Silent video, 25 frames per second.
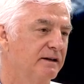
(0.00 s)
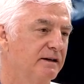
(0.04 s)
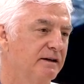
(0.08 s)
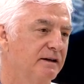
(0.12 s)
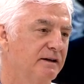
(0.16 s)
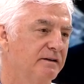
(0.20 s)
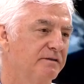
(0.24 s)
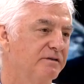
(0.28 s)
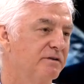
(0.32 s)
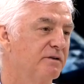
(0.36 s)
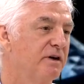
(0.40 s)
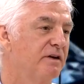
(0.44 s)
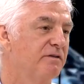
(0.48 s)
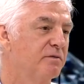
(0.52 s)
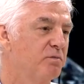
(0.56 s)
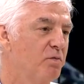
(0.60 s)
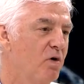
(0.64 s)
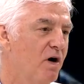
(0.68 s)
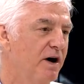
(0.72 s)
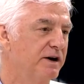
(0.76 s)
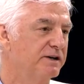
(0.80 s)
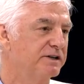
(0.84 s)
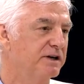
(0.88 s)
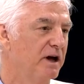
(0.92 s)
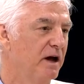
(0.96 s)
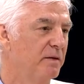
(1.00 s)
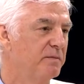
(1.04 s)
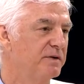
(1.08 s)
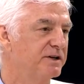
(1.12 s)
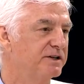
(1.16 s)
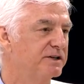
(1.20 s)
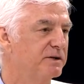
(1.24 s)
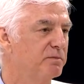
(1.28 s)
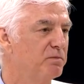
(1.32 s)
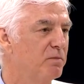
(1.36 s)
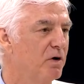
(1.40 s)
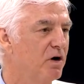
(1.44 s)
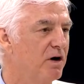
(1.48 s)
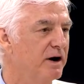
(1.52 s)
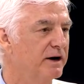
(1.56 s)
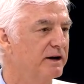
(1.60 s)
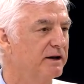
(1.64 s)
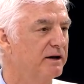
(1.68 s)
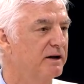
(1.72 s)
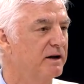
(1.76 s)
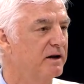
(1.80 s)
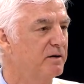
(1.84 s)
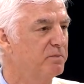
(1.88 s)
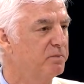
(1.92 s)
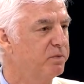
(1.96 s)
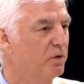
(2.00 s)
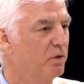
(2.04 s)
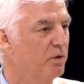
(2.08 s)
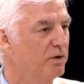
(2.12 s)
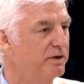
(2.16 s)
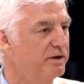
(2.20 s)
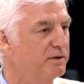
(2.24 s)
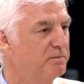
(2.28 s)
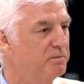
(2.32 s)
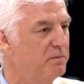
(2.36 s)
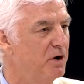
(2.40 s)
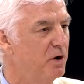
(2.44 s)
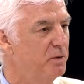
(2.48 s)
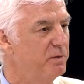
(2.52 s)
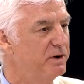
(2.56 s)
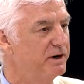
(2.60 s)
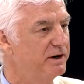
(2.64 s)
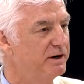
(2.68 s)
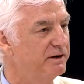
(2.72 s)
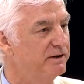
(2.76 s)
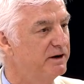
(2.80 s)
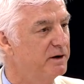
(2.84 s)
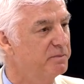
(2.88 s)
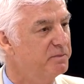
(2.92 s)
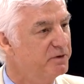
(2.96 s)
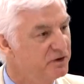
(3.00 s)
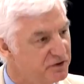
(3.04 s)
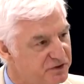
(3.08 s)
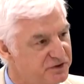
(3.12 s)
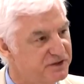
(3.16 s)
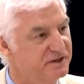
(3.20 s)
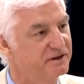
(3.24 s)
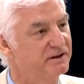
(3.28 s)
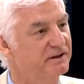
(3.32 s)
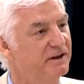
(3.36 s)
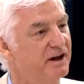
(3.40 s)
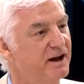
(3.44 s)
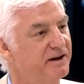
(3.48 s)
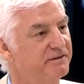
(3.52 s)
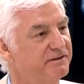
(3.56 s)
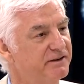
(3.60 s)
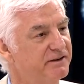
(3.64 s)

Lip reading: a Forevermark diamond to mark an important moment in their personal life?